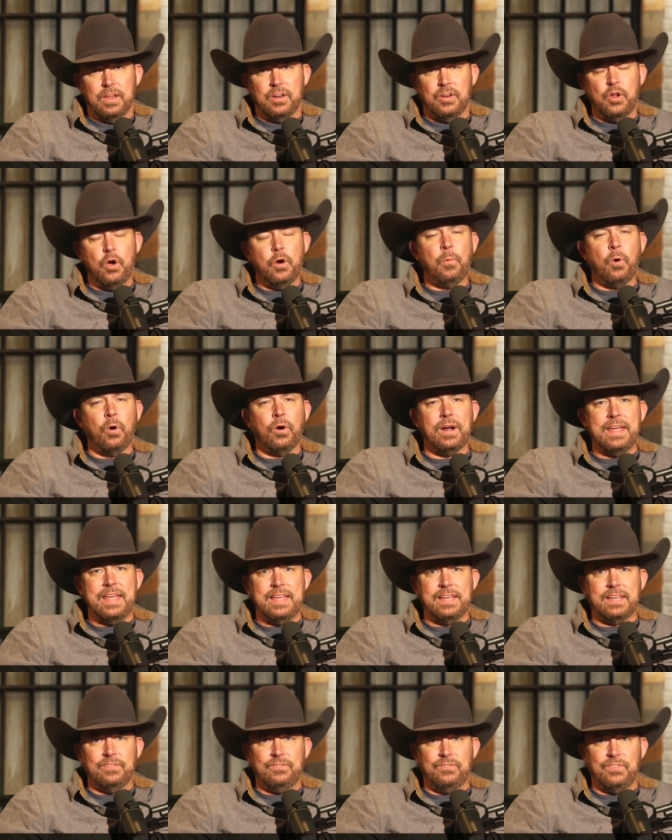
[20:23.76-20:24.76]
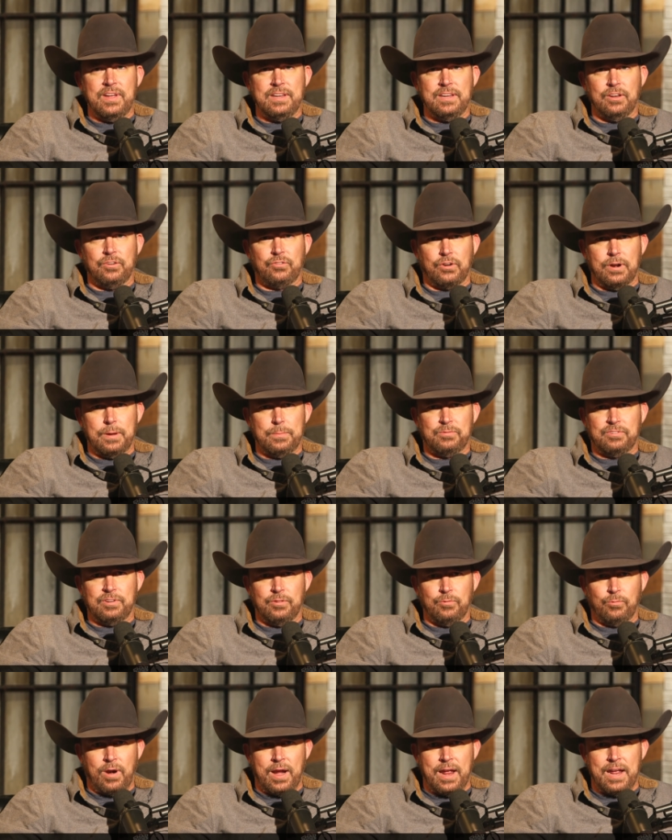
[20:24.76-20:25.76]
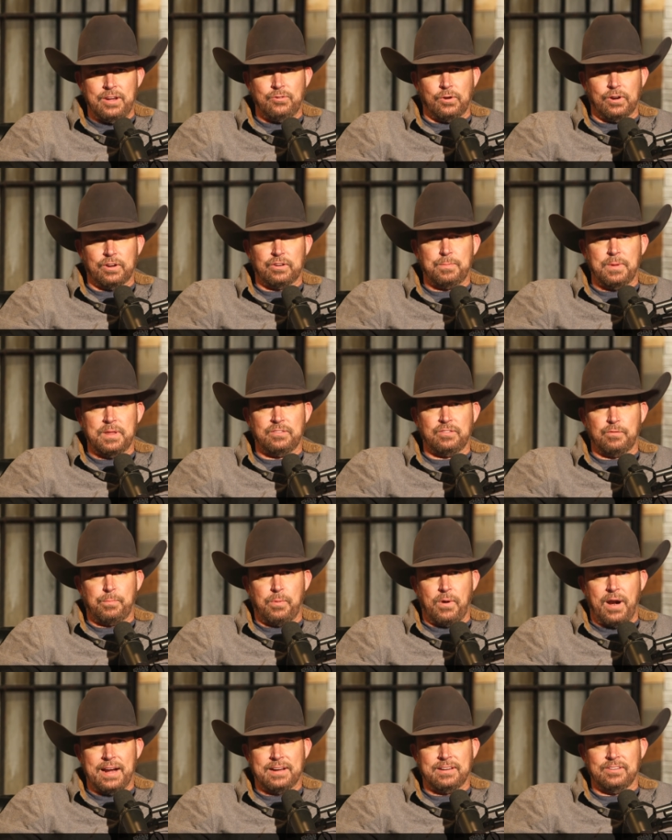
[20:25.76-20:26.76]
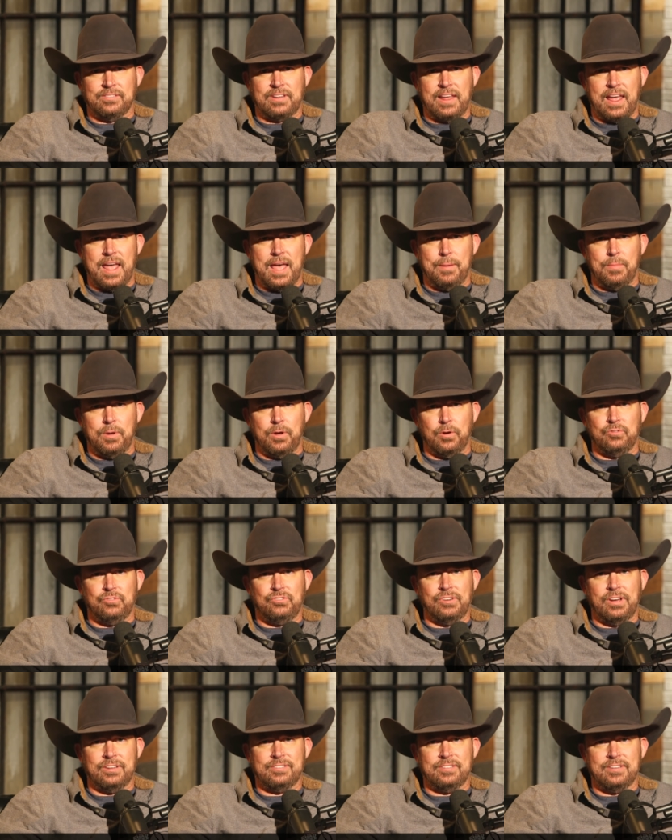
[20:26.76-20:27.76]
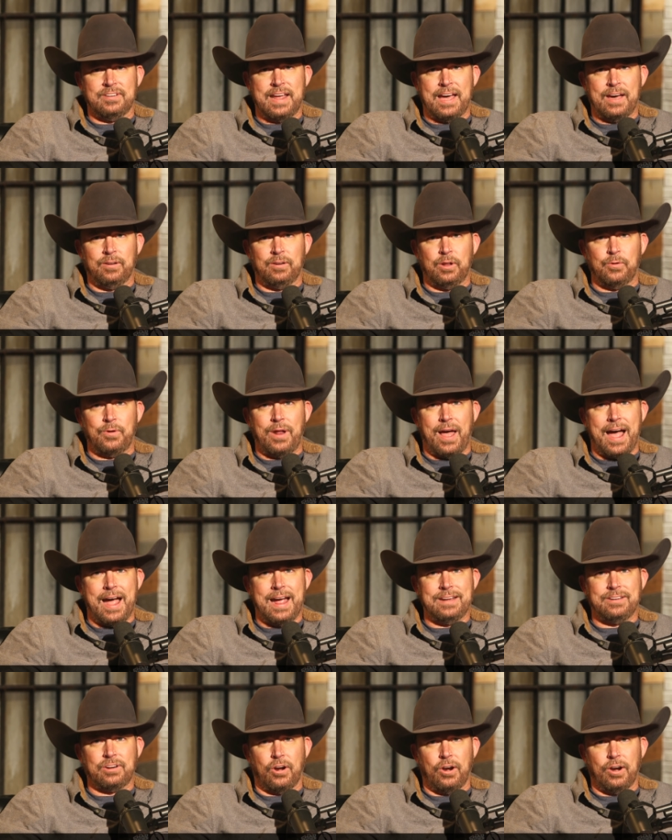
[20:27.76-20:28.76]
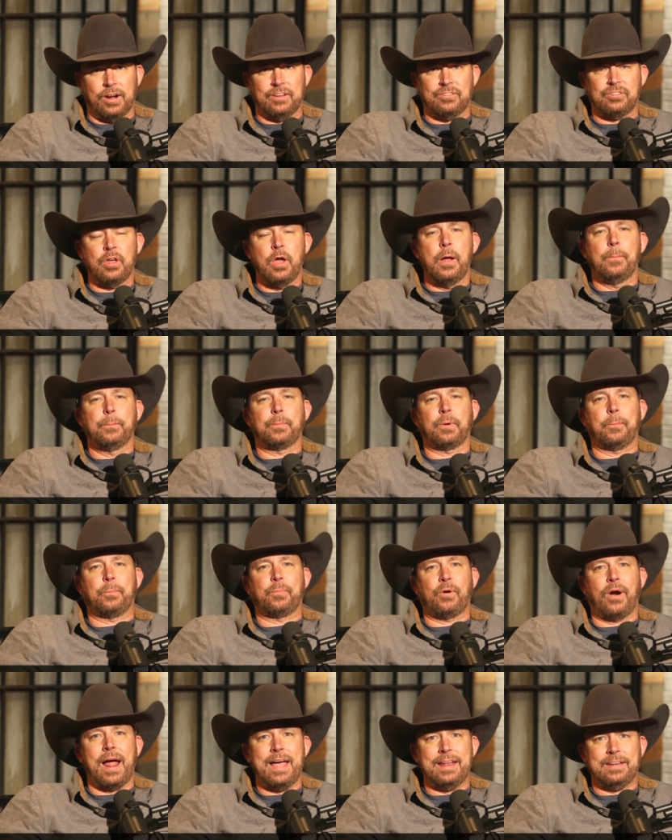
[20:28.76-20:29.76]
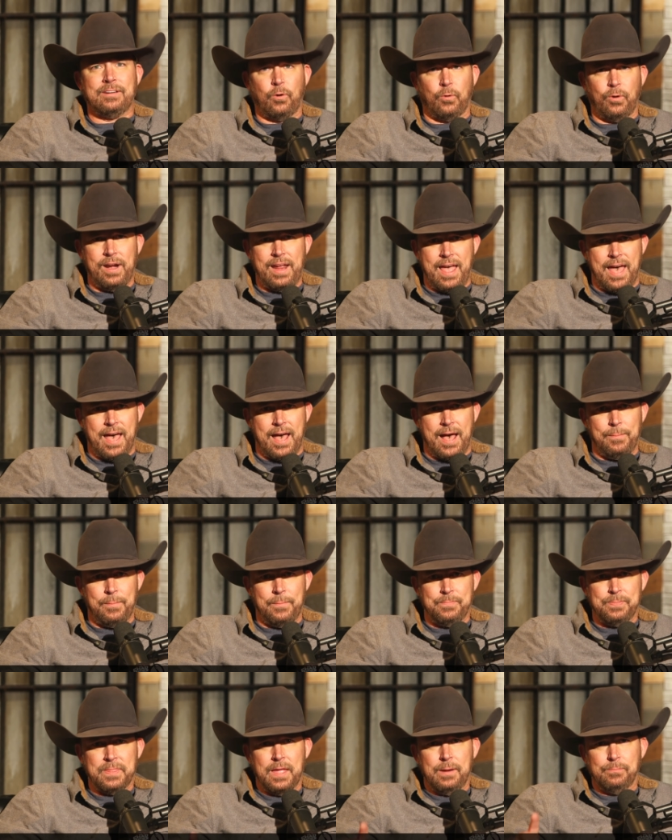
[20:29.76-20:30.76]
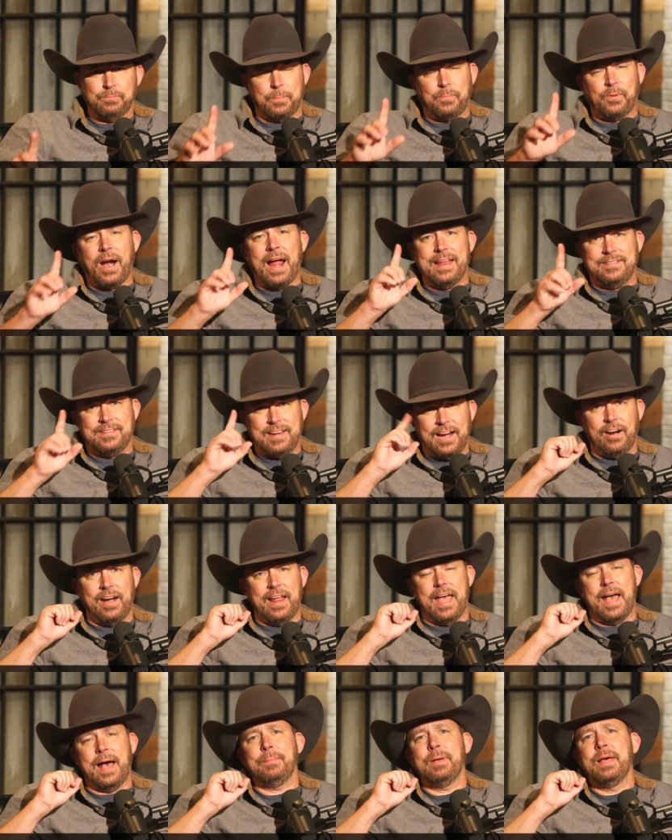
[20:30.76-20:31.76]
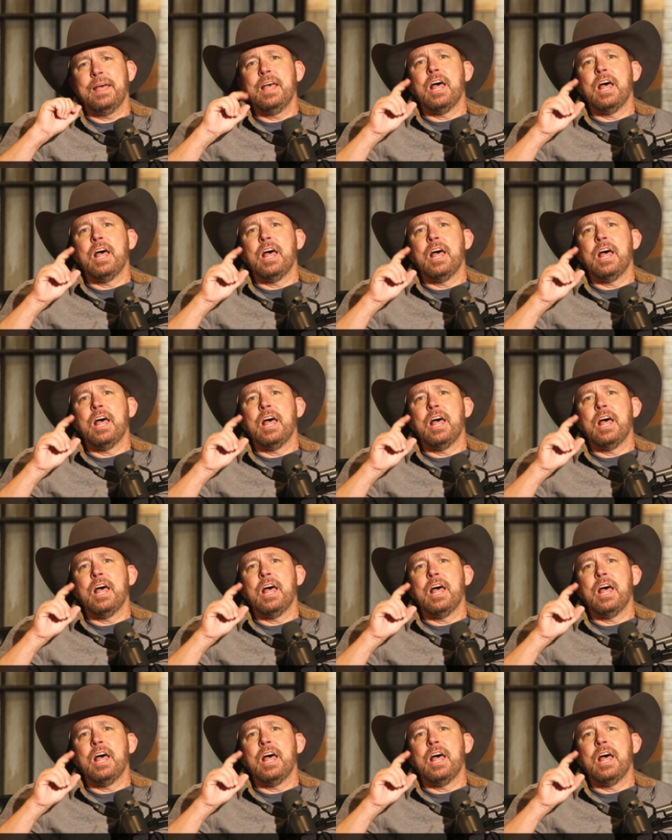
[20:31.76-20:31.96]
No more inconvenient trips to the range or expensive practice ammo. Just download iTarget's proprietary app, proprietary app